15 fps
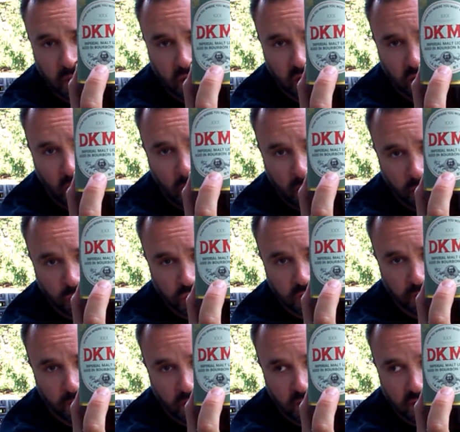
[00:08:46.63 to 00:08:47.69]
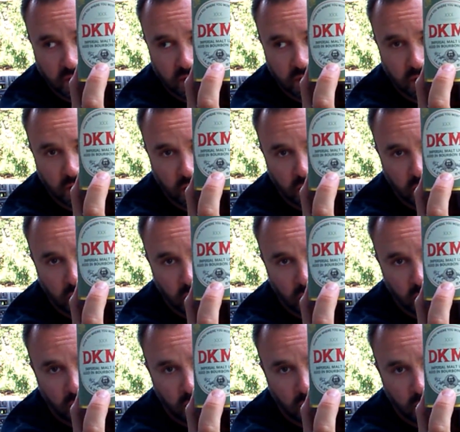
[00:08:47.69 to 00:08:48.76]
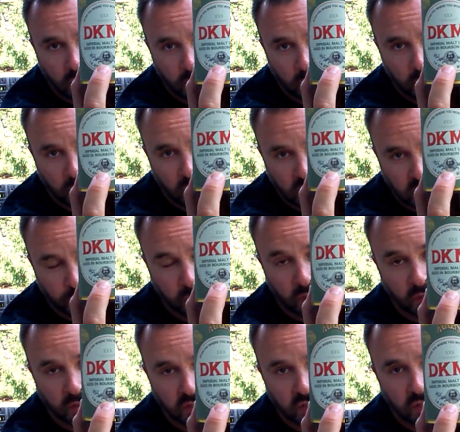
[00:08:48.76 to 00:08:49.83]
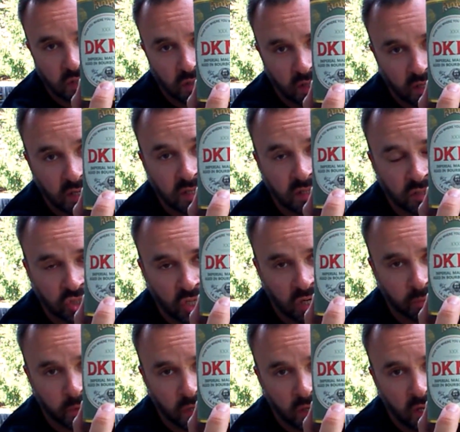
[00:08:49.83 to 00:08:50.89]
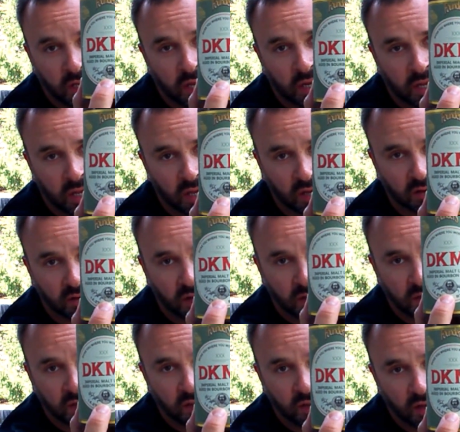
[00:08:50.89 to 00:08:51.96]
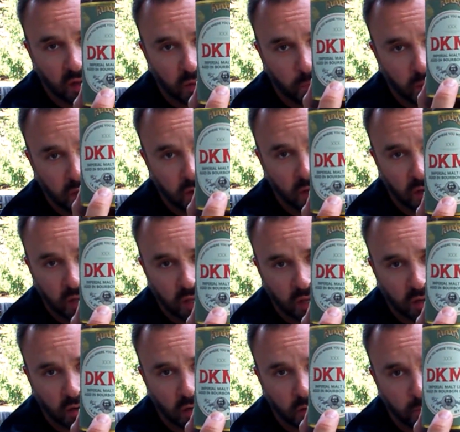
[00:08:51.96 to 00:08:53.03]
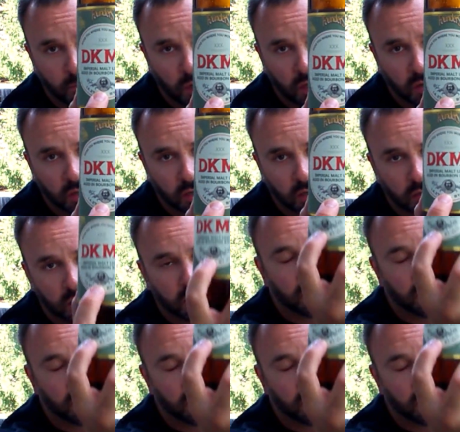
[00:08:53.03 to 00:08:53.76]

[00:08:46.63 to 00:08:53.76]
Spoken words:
making an anguished face. That's because, ladies and gentlemen, he got kicked in the dick by Dick Kicker Malt Liquor.